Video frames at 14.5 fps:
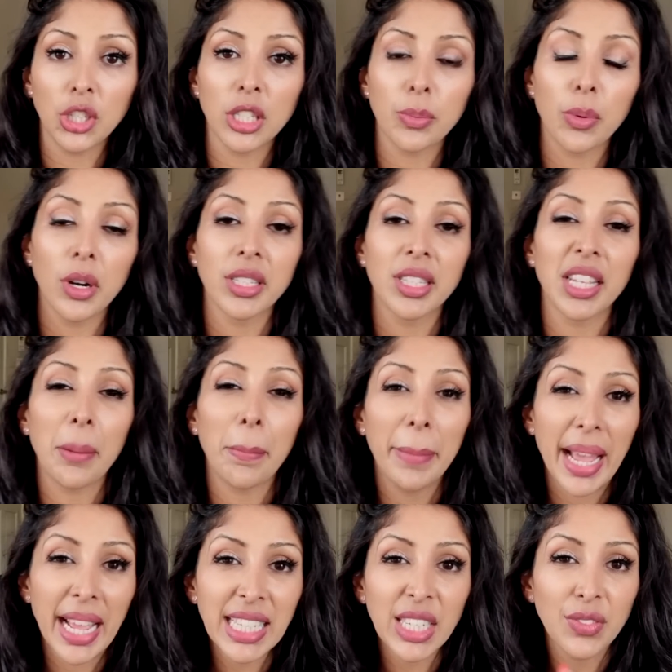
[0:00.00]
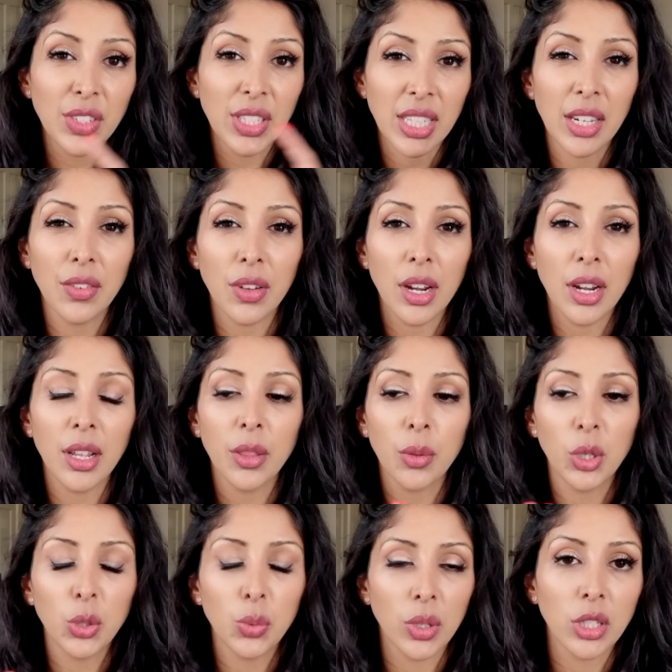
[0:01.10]
the products that are best for skin of color and
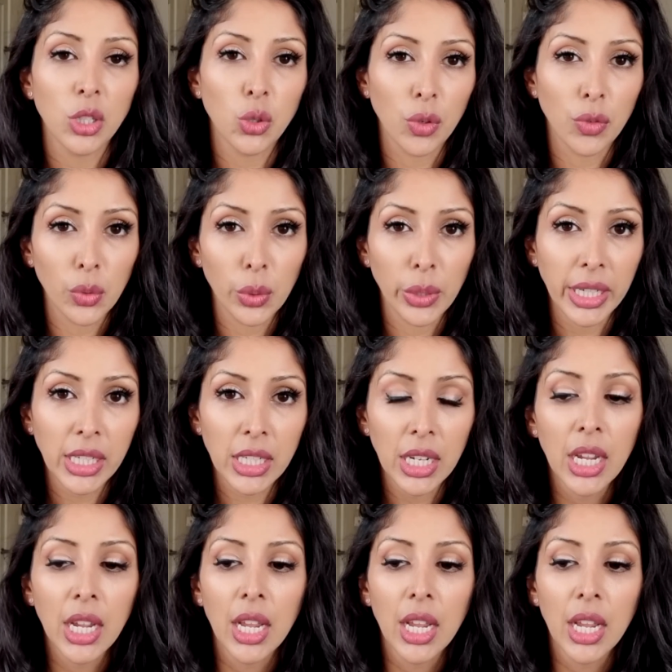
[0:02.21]
which ones to avoid.